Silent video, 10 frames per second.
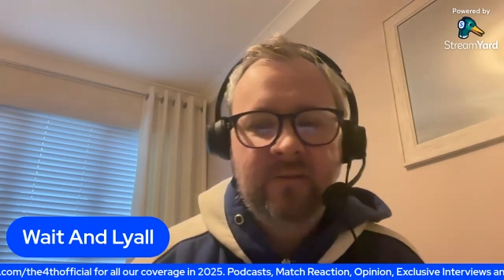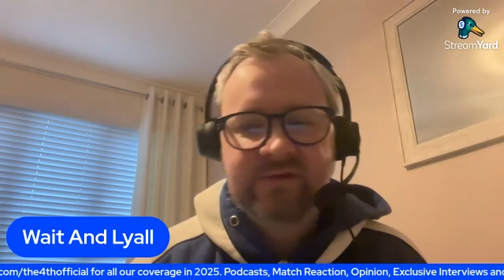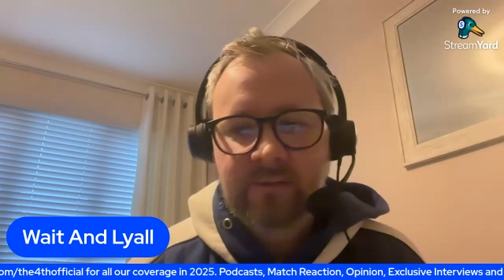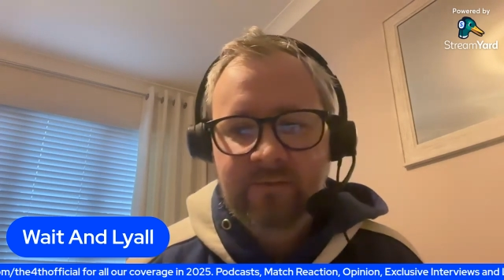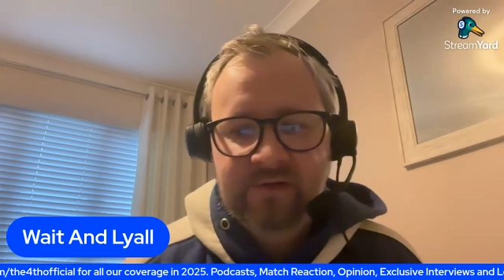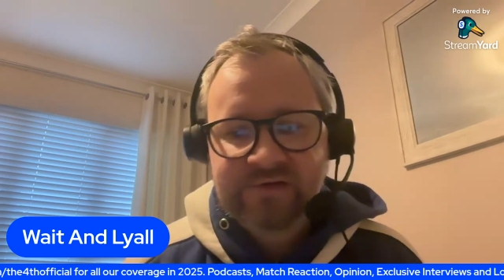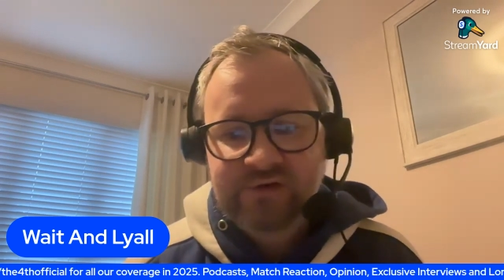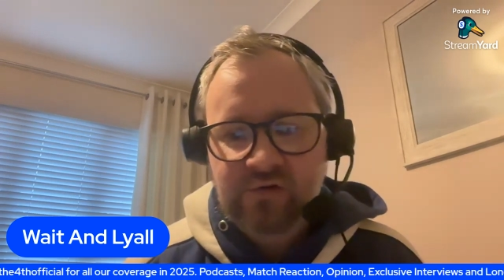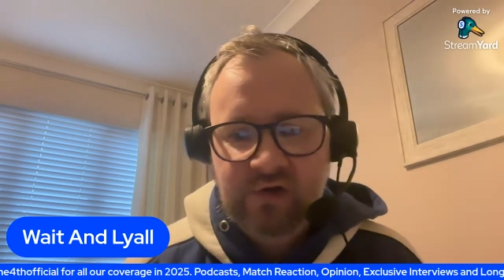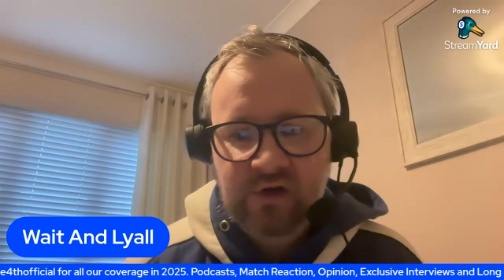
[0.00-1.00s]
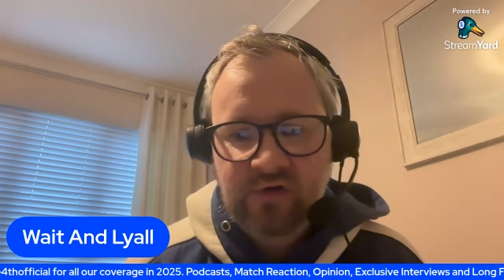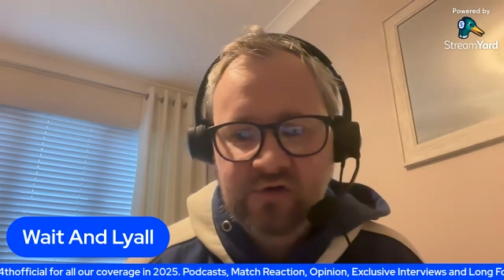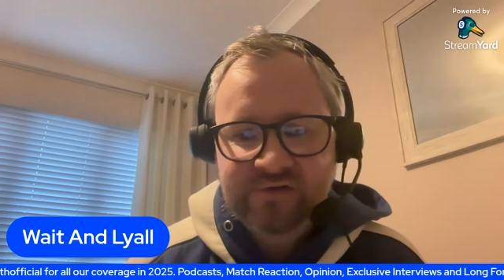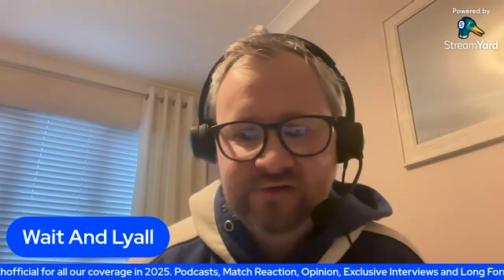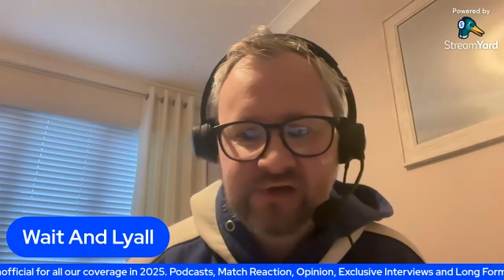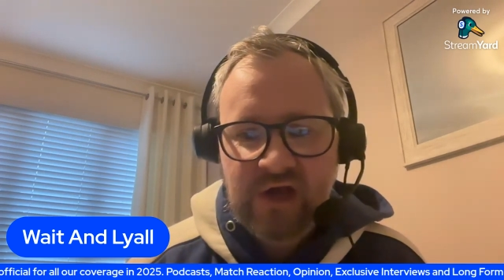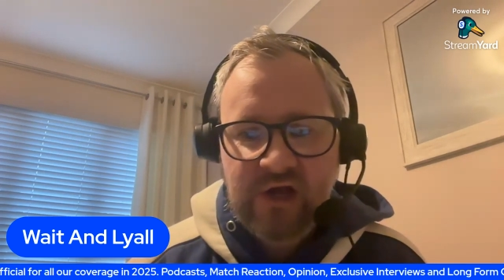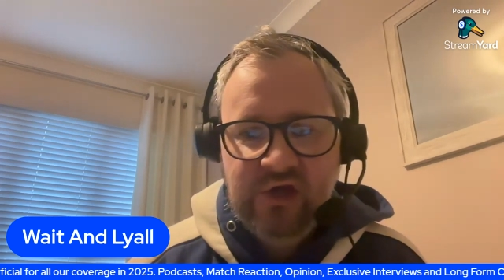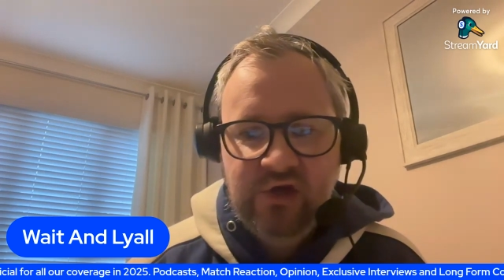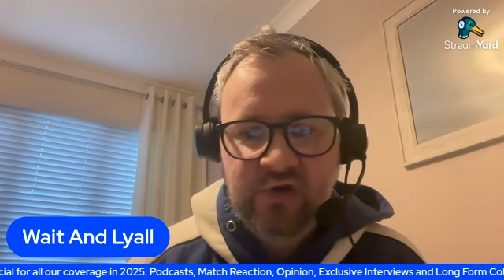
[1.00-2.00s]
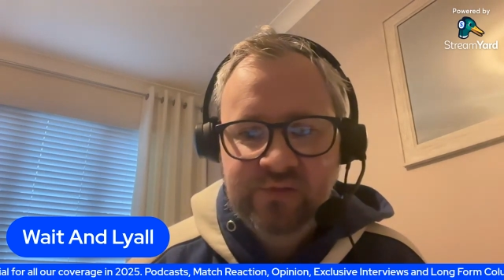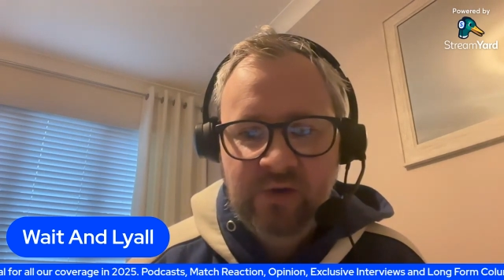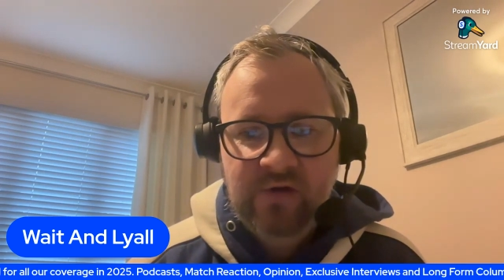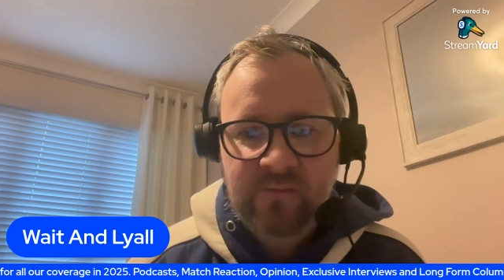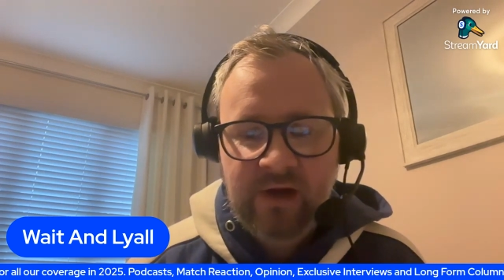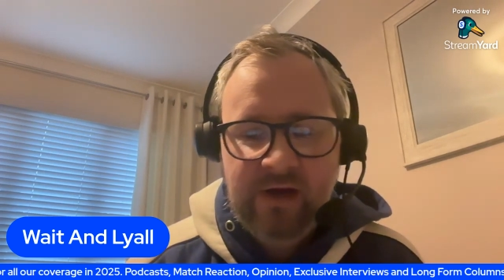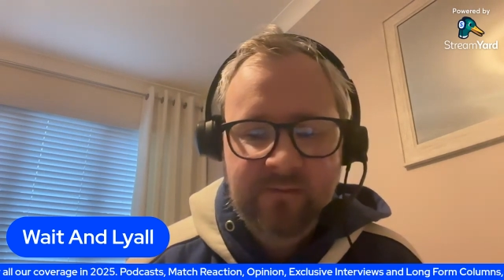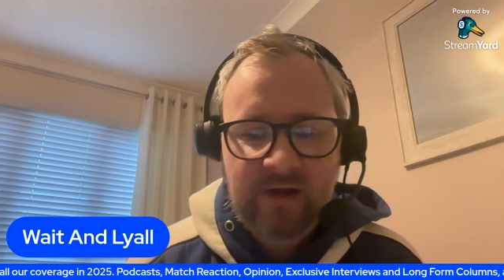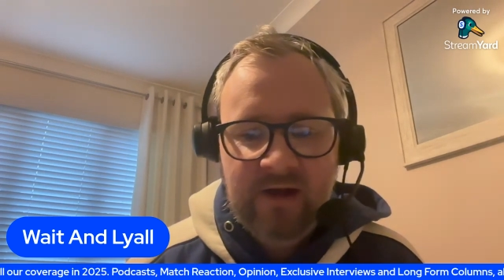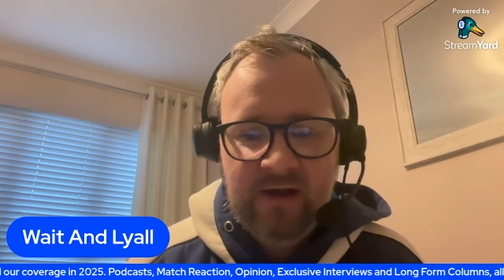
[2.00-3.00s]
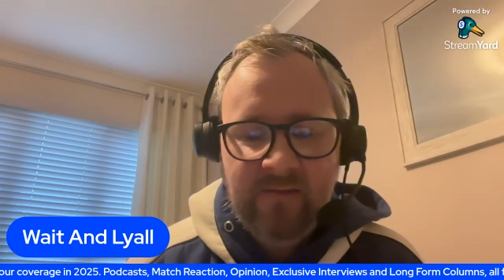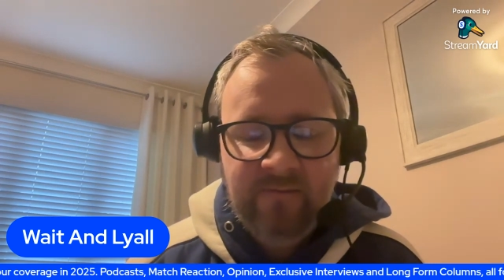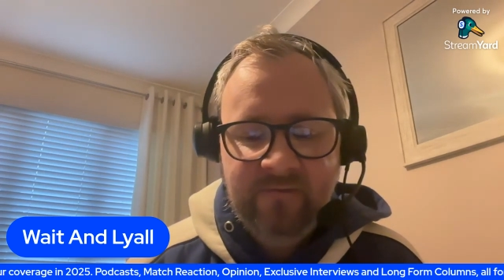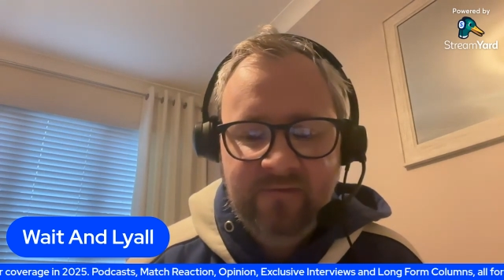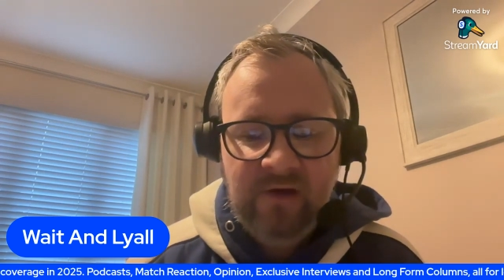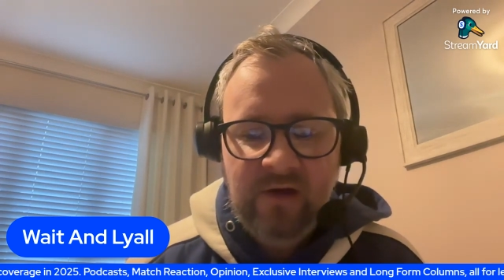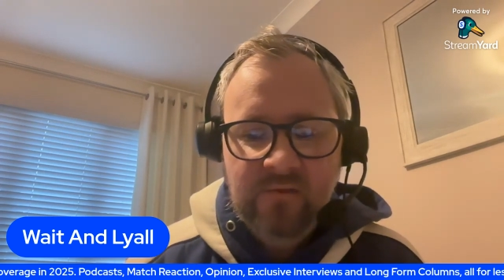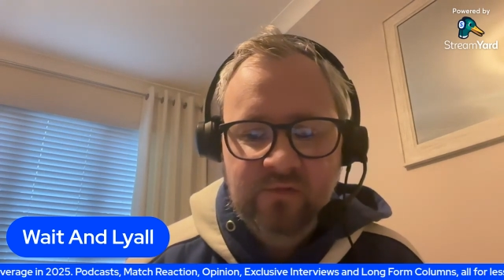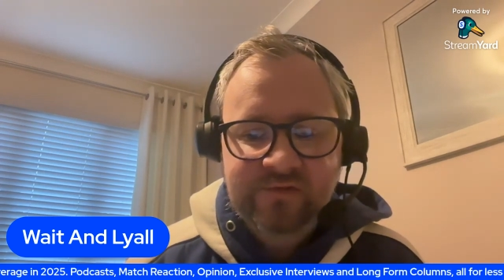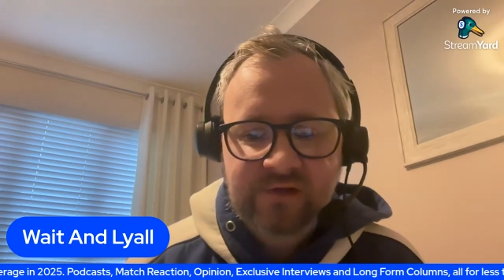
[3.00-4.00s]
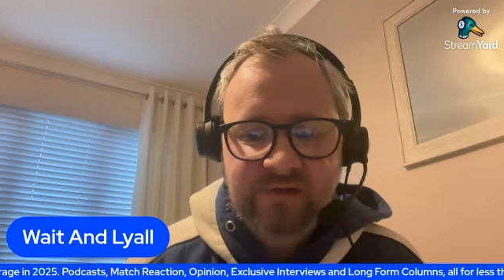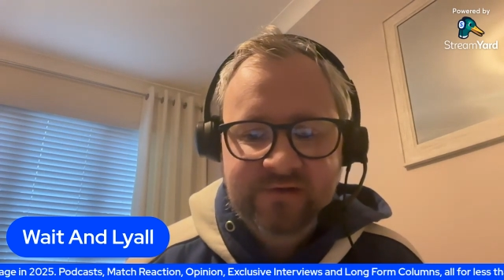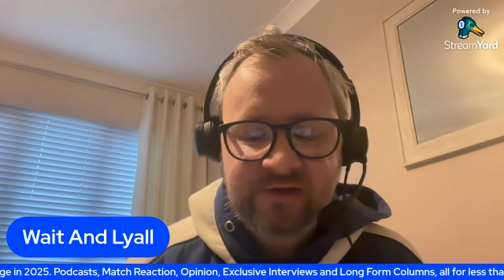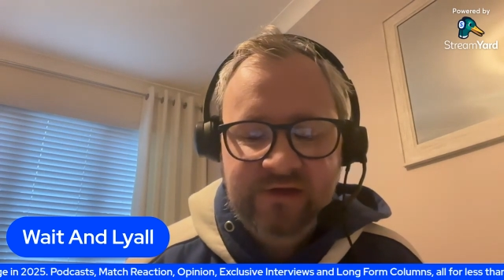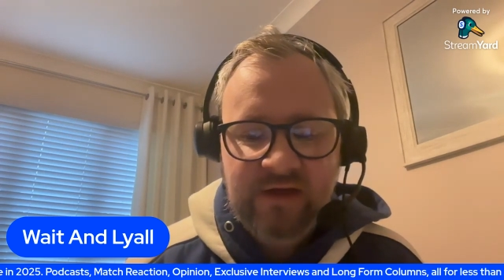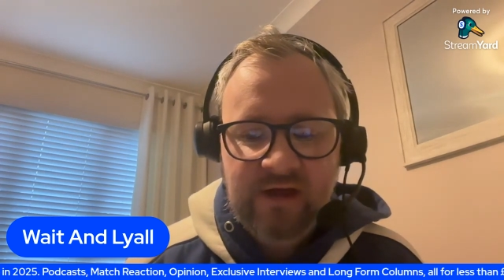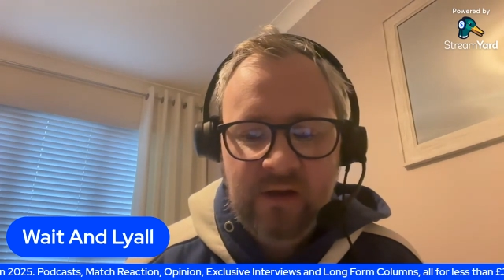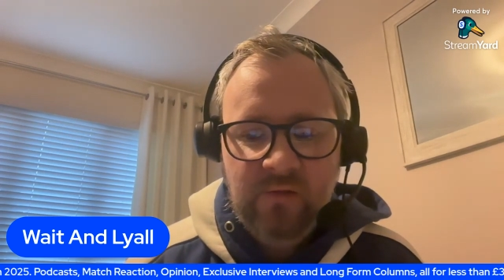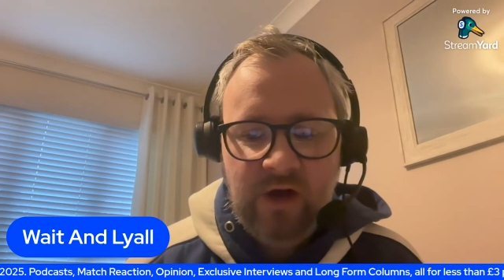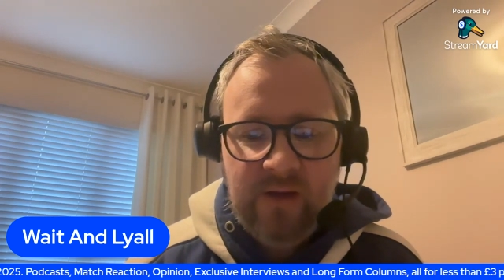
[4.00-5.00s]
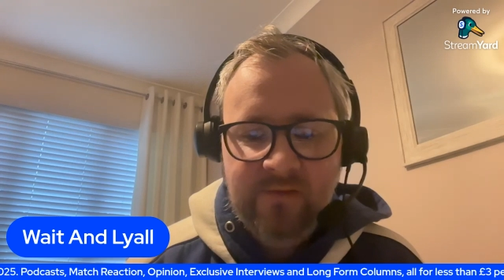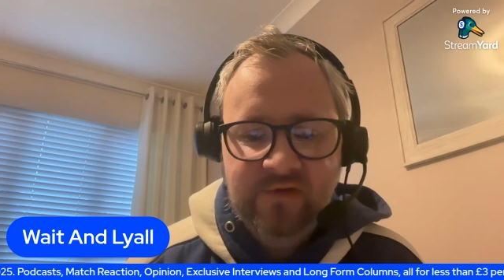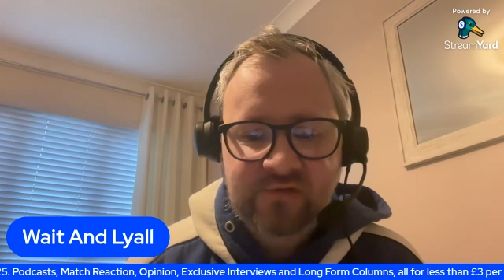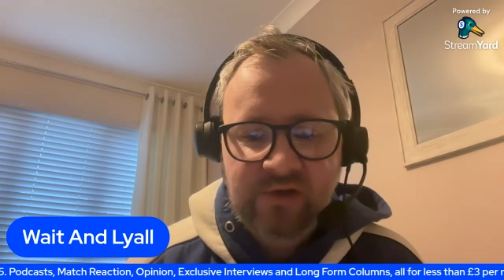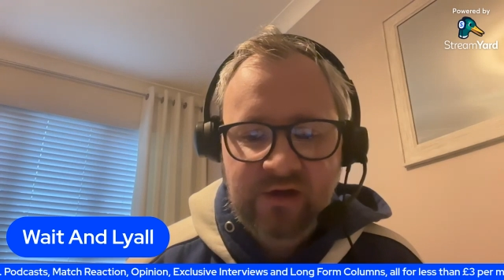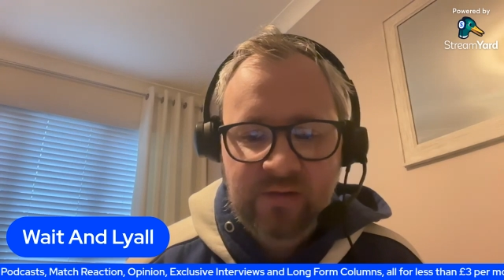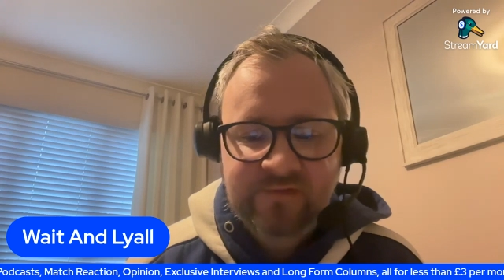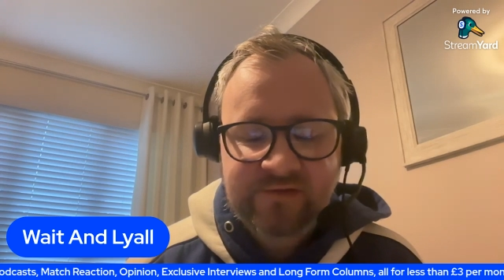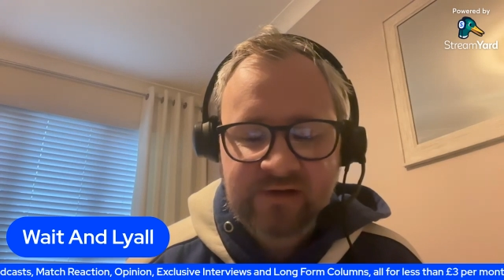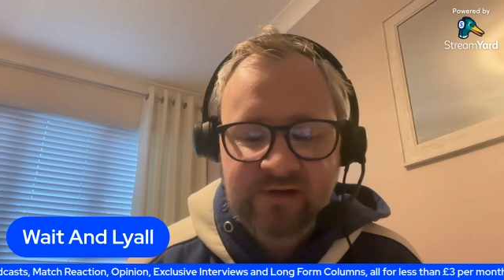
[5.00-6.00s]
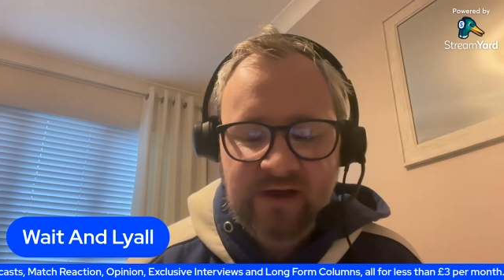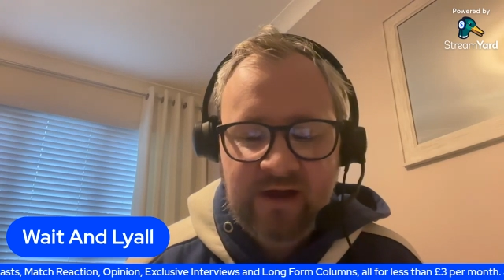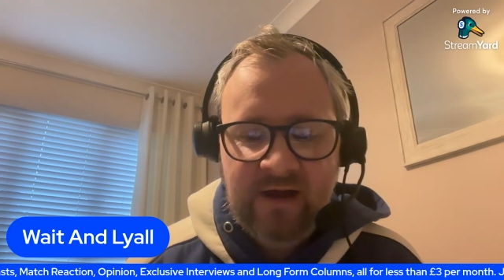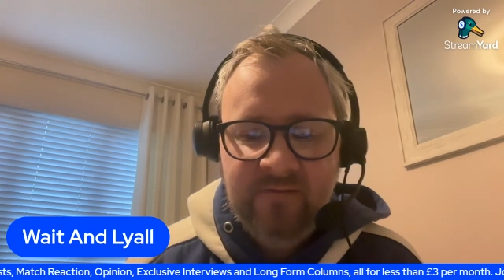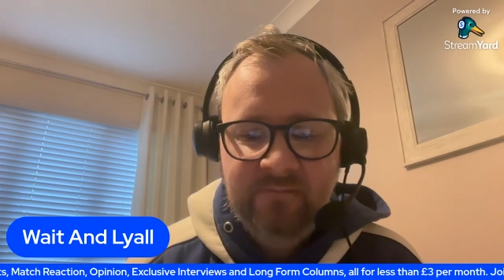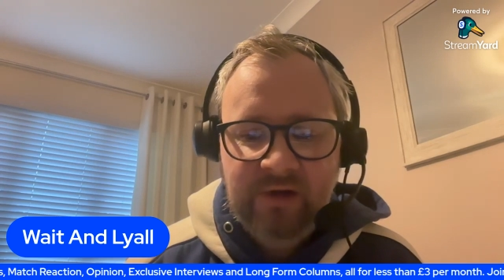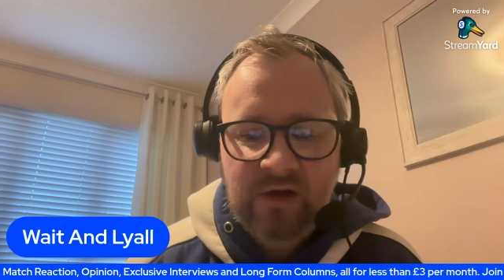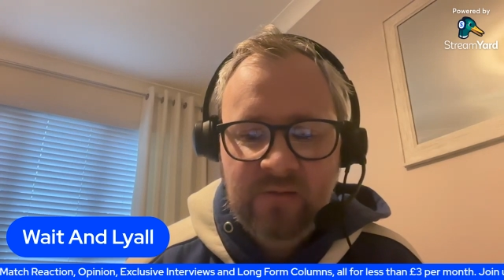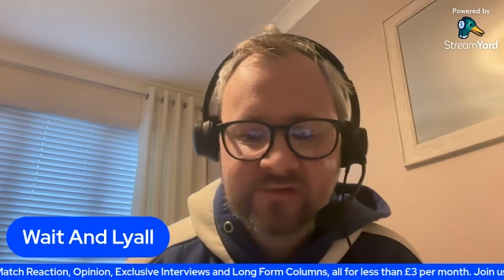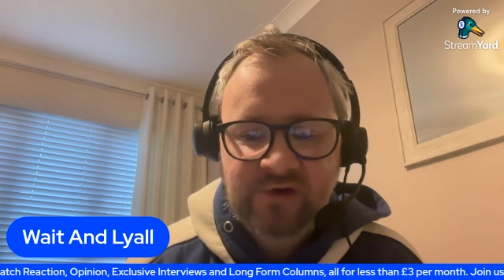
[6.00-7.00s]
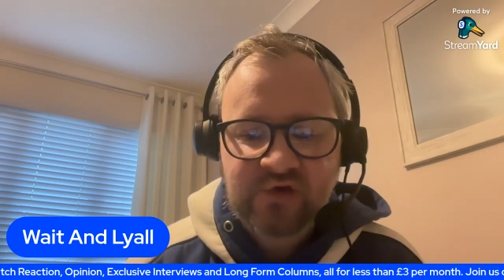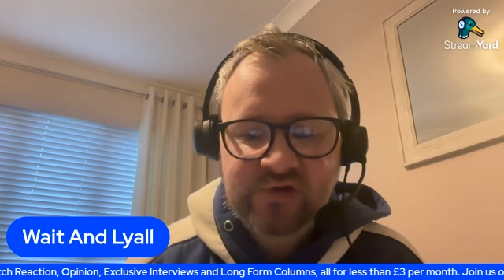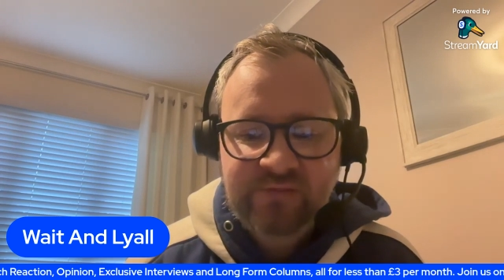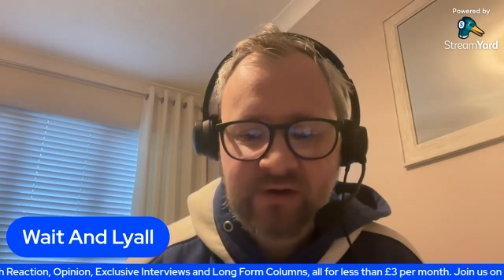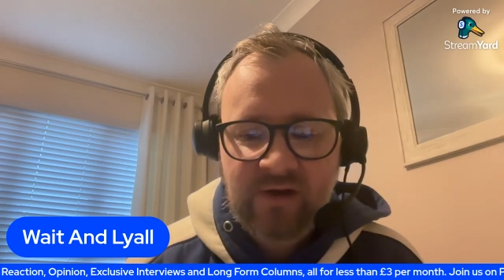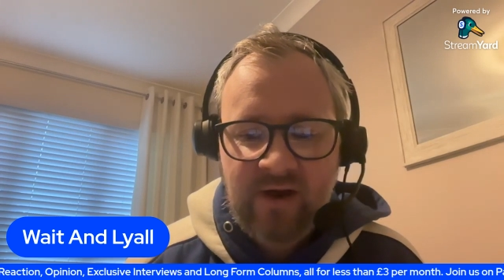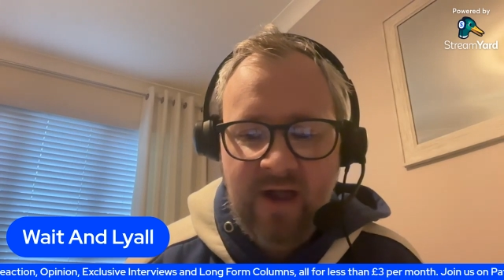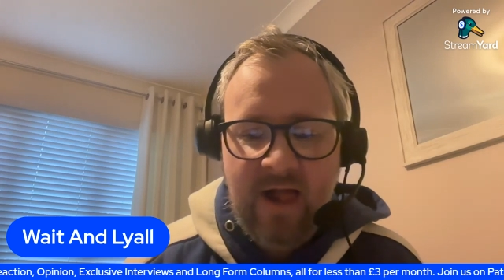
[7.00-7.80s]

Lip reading: something that's not going to cost us a huge amount of money, and we'll certainly see what happens when he comes in and becomes a Rangers player